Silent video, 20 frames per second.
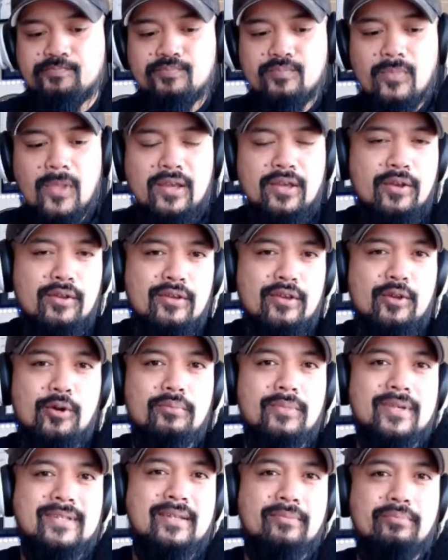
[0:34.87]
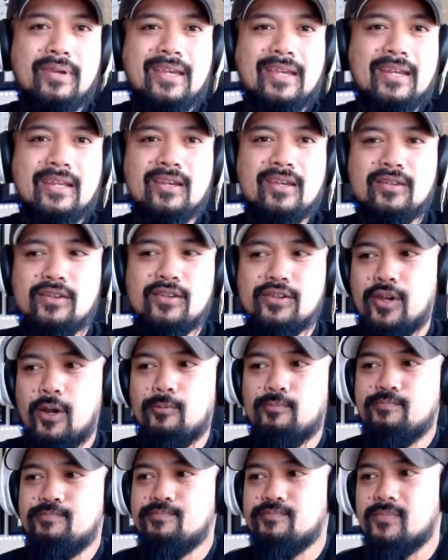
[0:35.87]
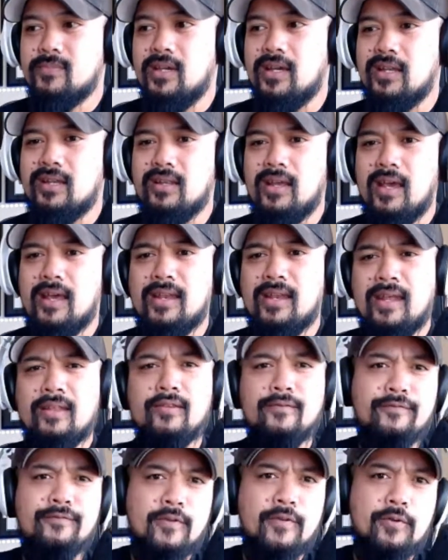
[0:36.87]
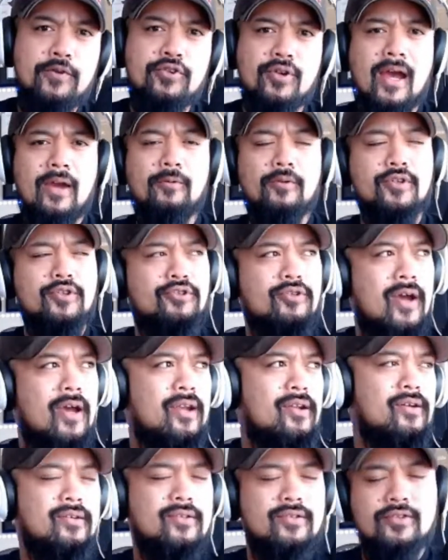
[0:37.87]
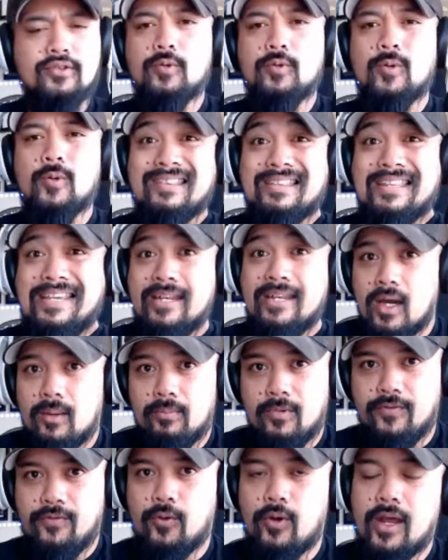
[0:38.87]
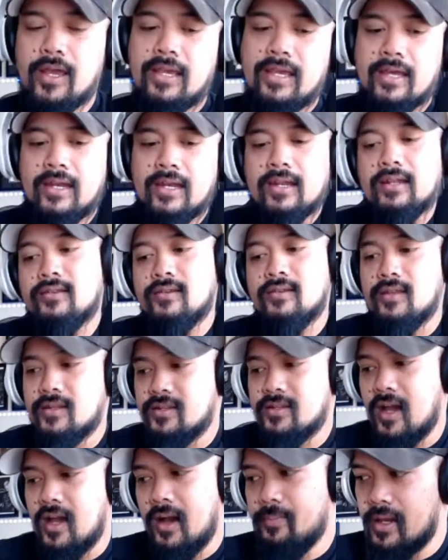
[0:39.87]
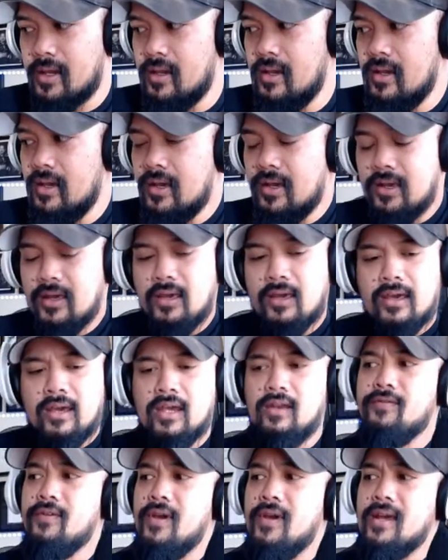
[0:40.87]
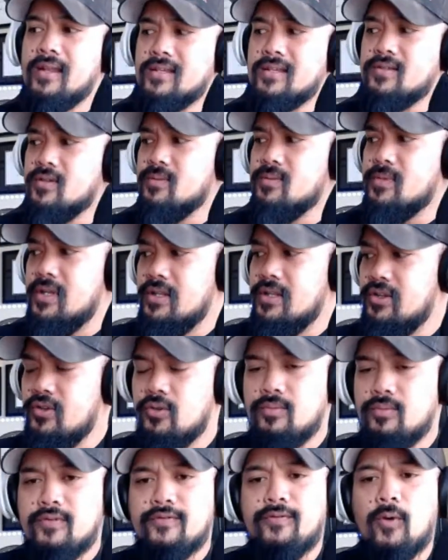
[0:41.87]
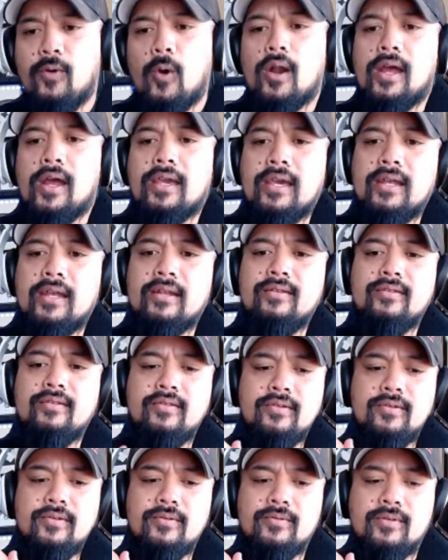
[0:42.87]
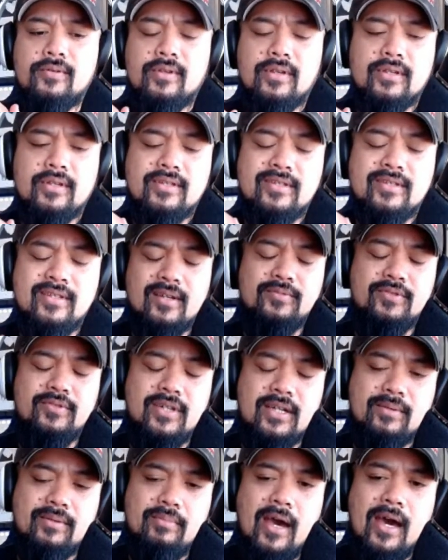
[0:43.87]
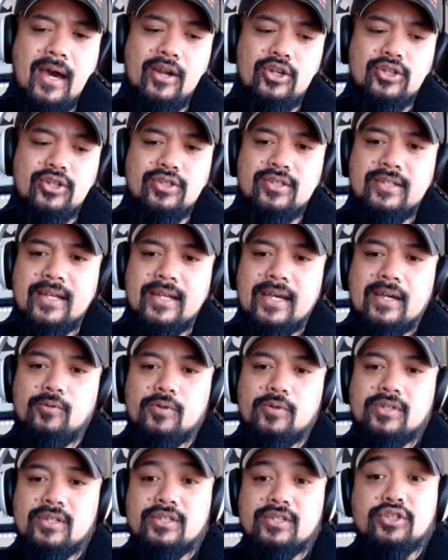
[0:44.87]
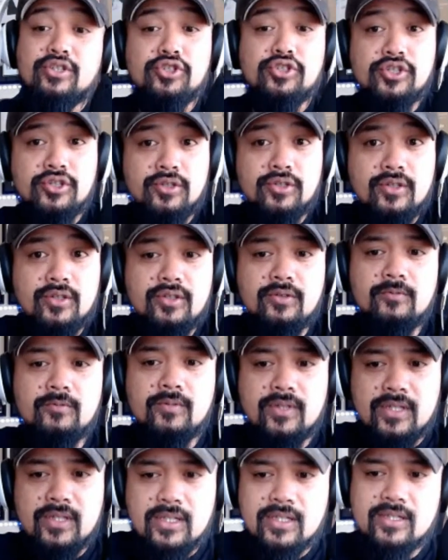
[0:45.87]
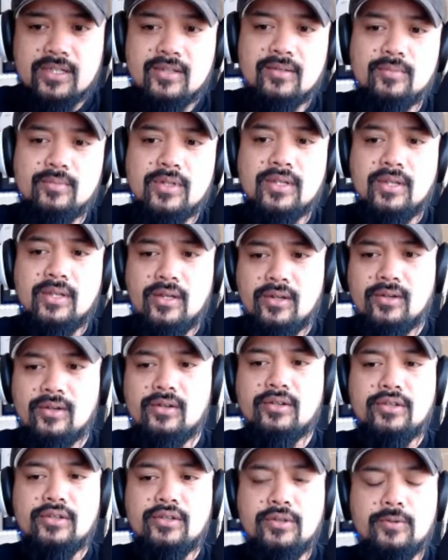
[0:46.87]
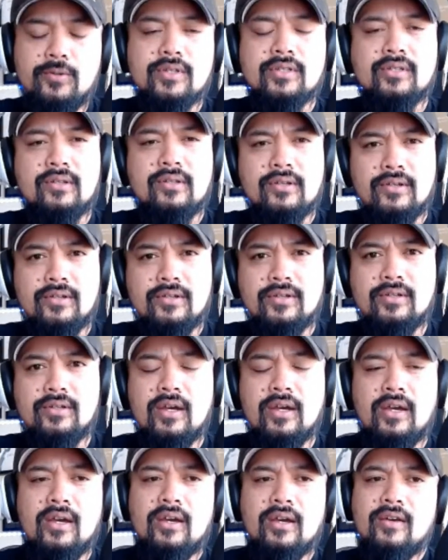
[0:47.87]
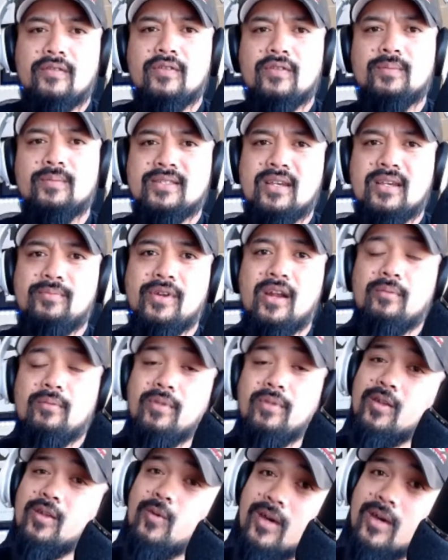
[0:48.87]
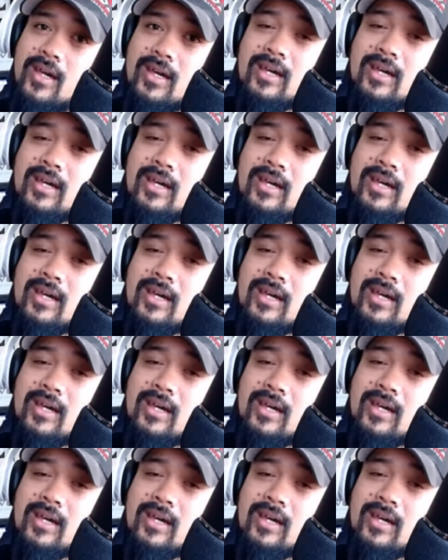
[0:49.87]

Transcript: you don't miss the beginning of the show. And in the future, I will try to do a lead up before I get into the topic. In fact, that's what I'm going to do. Before I get into the subject matter today, which is should you teach the material you just learned from a seminar? By the way,